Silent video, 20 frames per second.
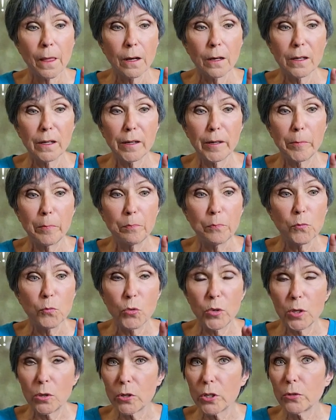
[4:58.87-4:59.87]
um,
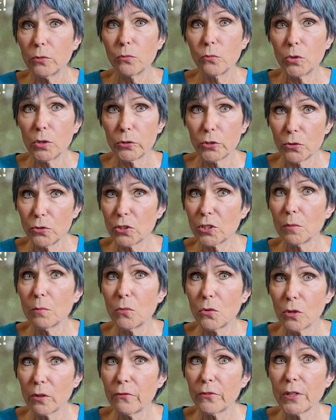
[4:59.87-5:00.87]
we'll, we'll do some
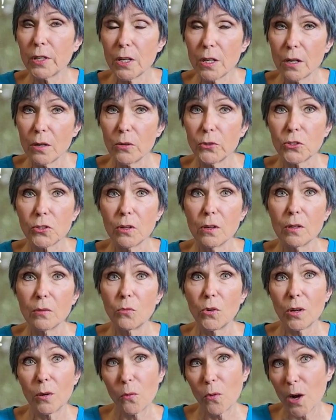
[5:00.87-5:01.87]
more videos on
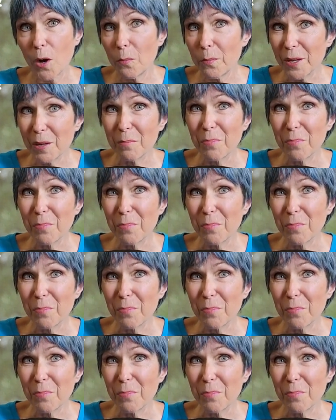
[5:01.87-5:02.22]
what a whelping